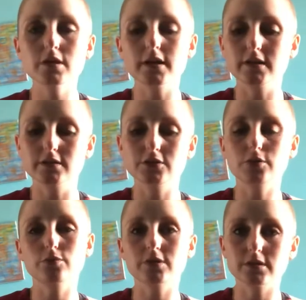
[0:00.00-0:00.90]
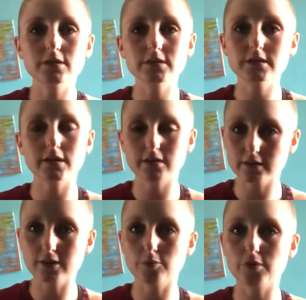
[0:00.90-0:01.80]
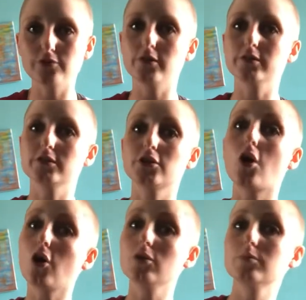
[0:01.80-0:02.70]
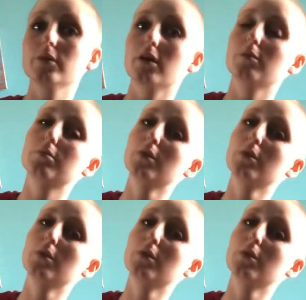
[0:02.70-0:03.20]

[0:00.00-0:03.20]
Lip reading: and you want to take that a little bit further to open up,